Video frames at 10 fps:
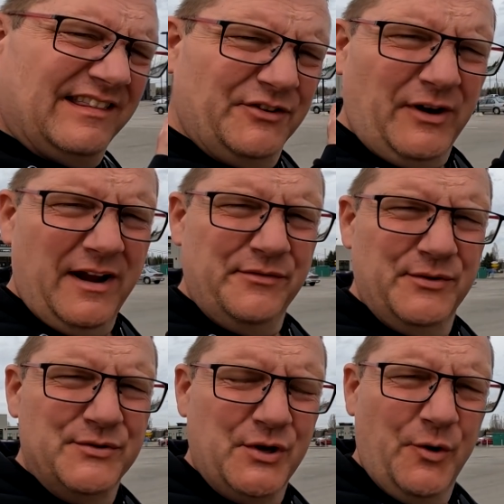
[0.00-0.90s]
The
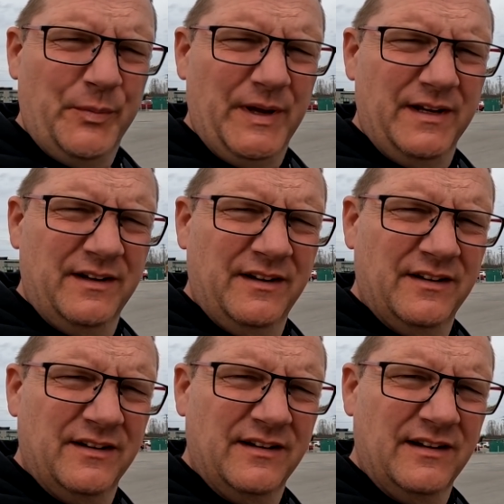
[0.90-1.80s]
drive-thru's open,
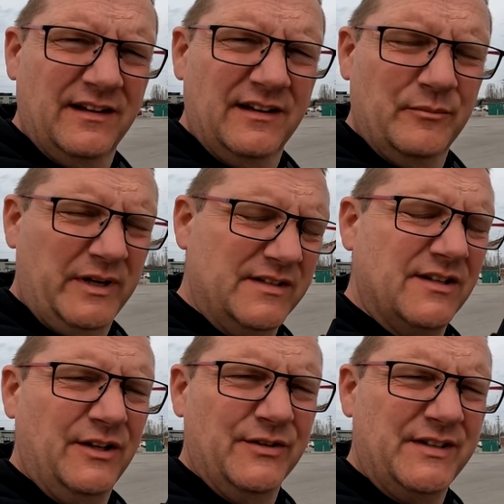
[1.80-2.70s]
but it's
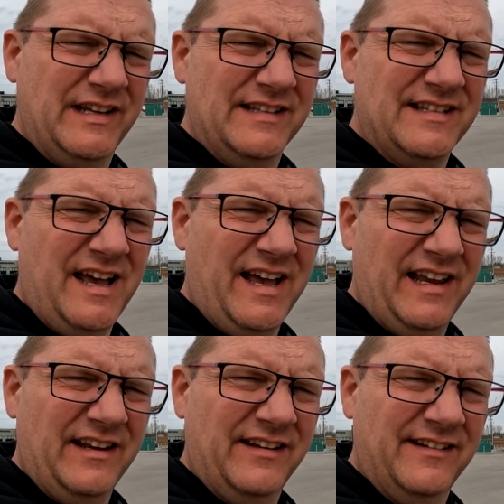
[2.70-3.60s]
closed
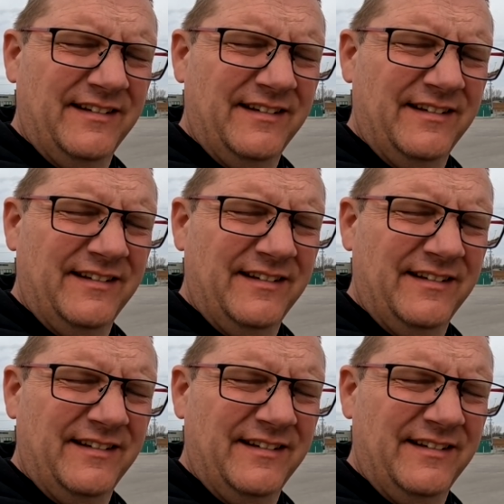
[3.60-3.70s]
inside.